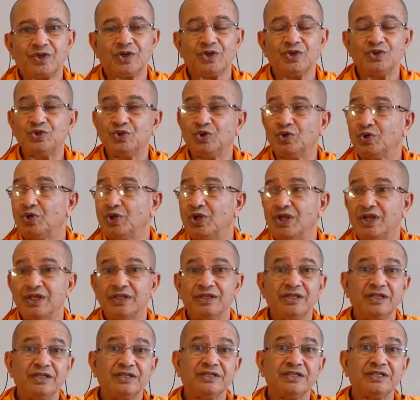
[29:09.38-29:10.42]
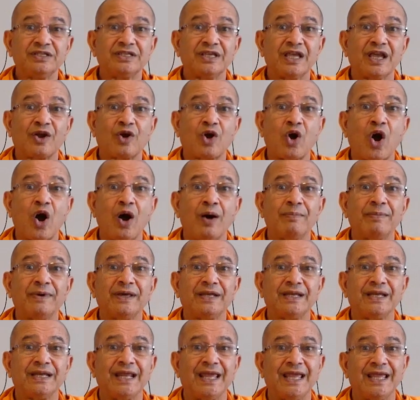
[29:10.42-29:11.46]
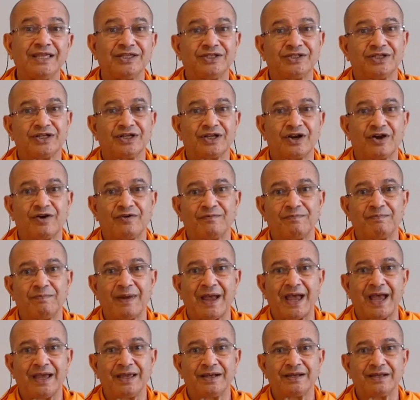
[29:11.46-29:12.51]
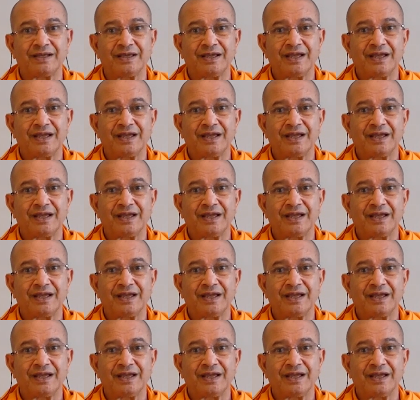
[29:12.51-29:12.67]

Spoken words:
So this is a common nature of man.